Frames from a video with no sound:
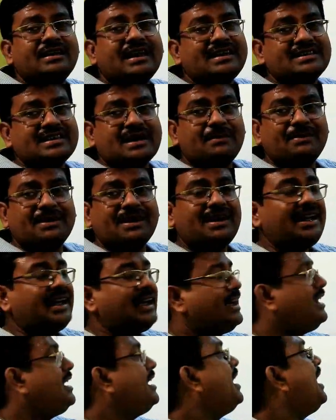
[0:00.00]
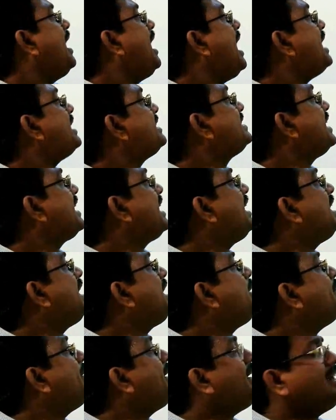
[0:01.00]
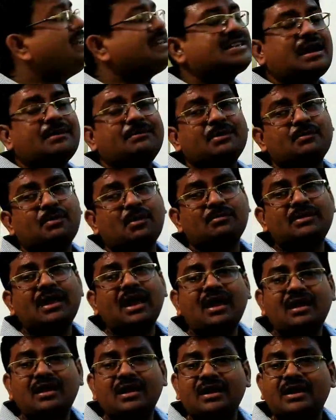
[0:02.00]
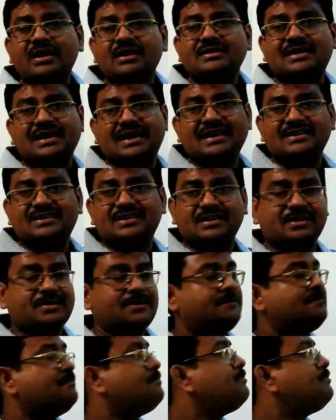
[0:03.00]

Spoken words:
that is capital A, and second element is coming from the second set.